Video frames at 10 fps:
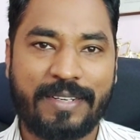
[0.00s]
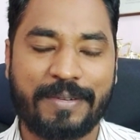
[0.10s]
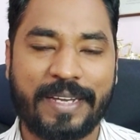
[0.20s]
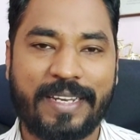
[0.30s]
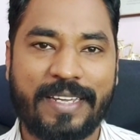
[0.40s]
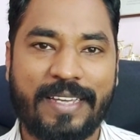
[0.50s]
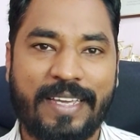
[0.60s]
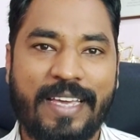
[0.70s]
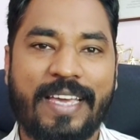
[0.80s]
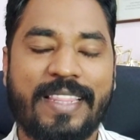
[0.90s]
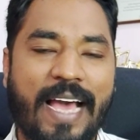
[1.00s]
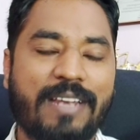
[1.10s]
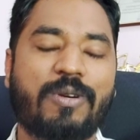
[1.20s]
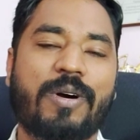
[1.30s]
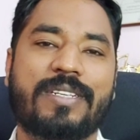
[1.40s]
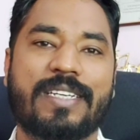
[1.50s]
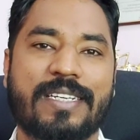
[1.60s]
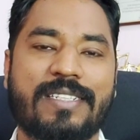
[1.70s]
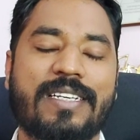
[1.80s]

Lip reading: right? In that context,